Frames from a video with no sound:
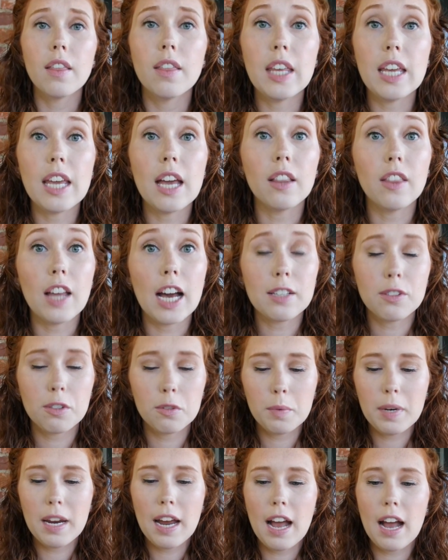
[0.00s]
The last
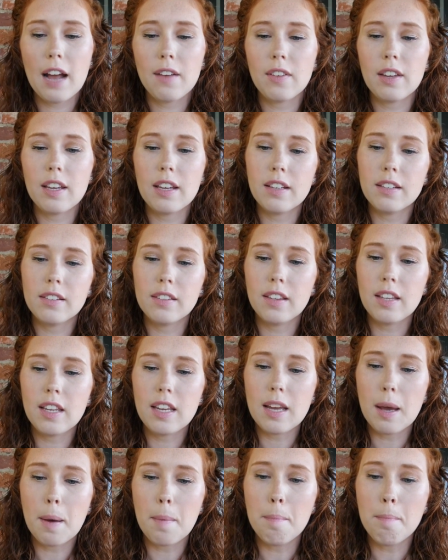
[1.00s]
one we have is
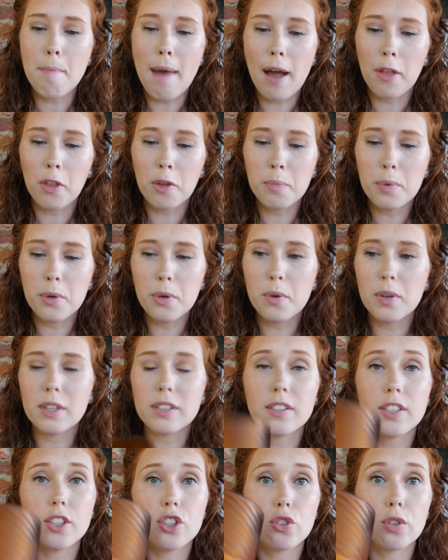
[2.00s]
the Malibu
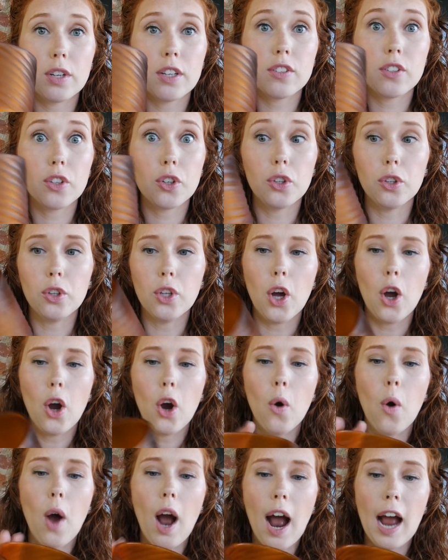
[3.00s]
Citrus
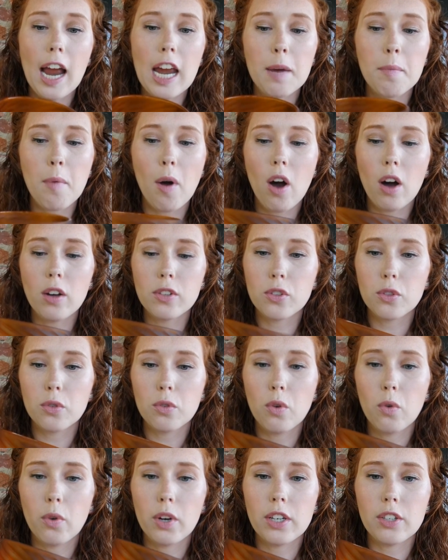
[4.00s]
Glow. I am also
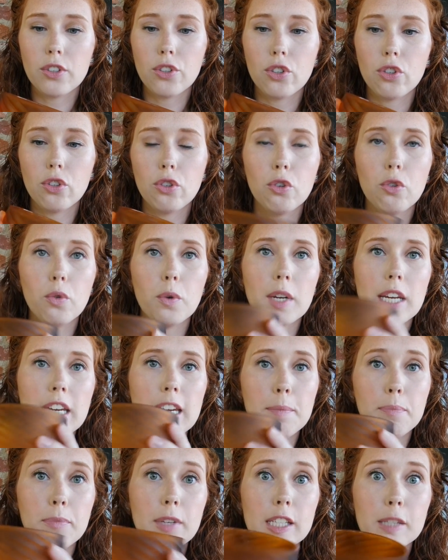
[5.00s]
going to
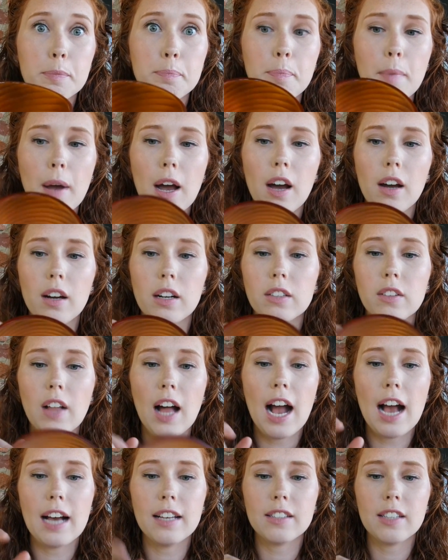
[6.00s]
keep this
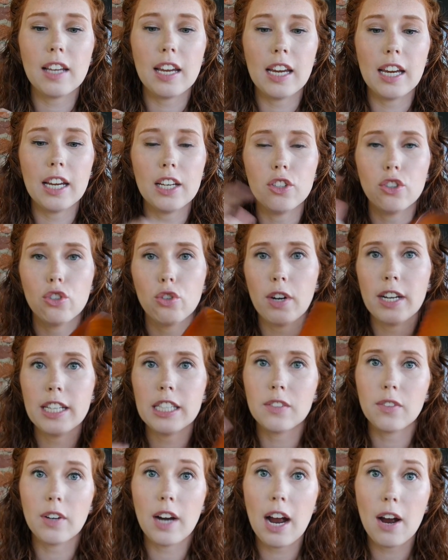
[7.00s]
glass and
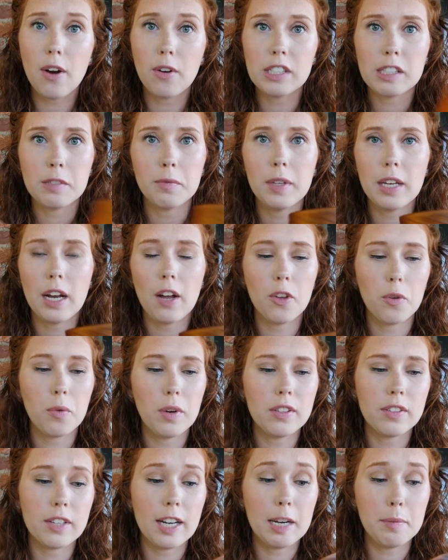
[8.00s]
transfer out some of the other
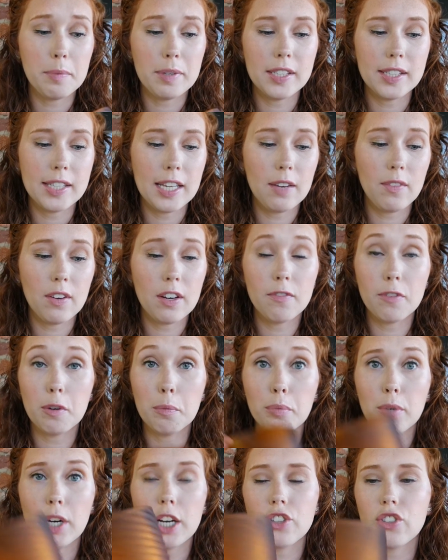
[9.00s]
ones that I had been saving for
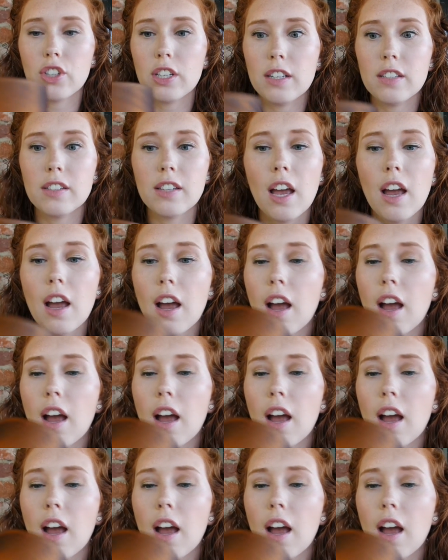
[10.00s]
brushes.